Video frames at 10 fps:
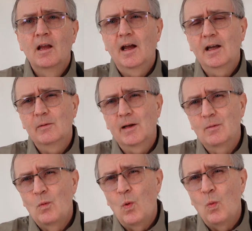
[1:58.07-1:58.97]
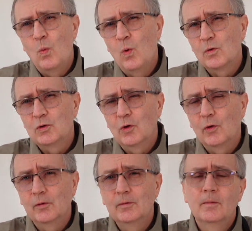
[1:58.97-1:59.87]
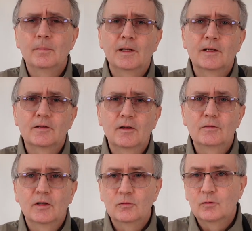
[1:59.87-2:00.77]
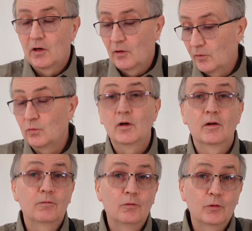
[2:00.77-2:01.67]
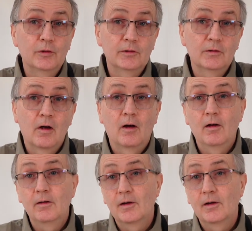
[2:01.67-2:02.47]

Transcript: Anyway, watch on because I've done all the hard work for you. I've